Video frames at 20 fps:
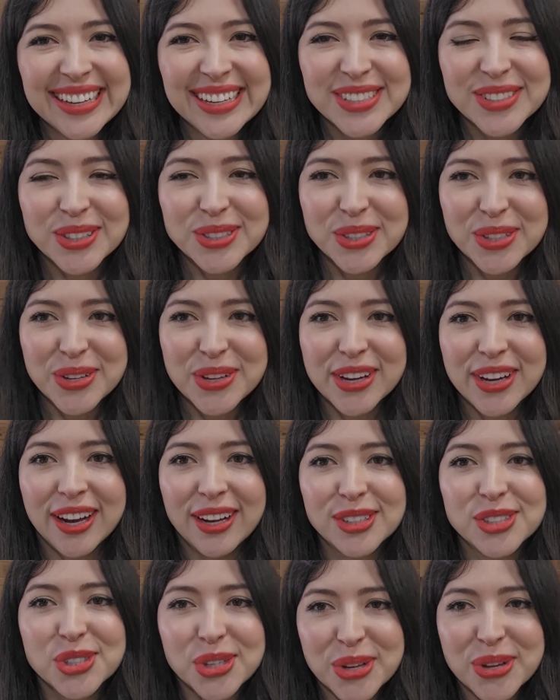so I'll, see you,
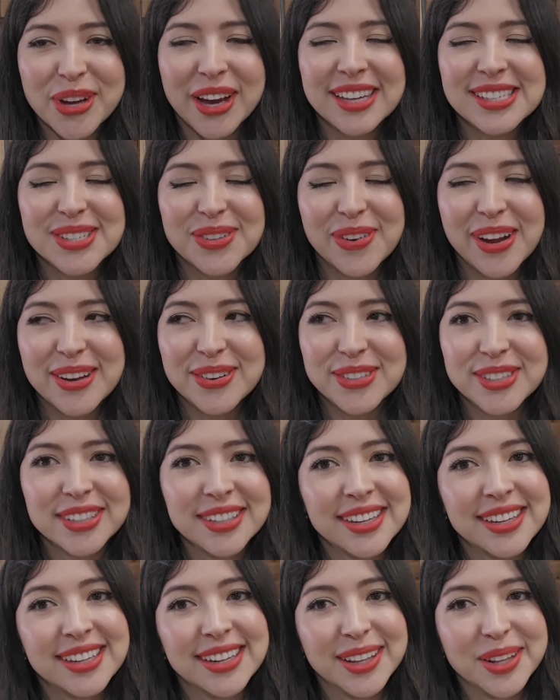I'll show you guys around
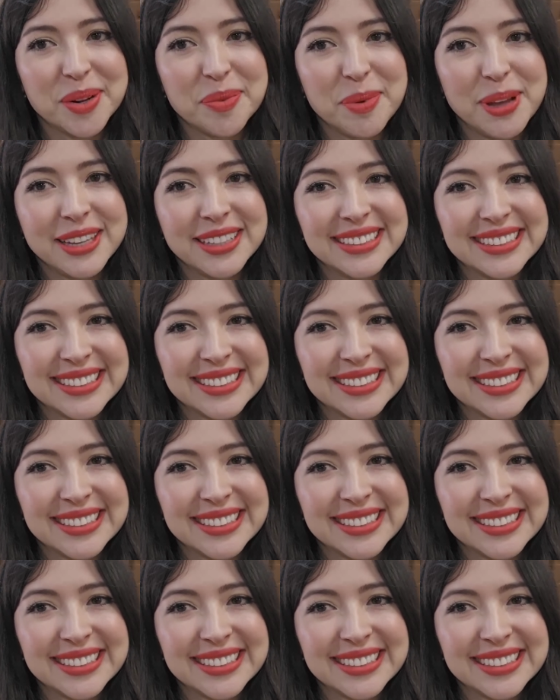in a little bit.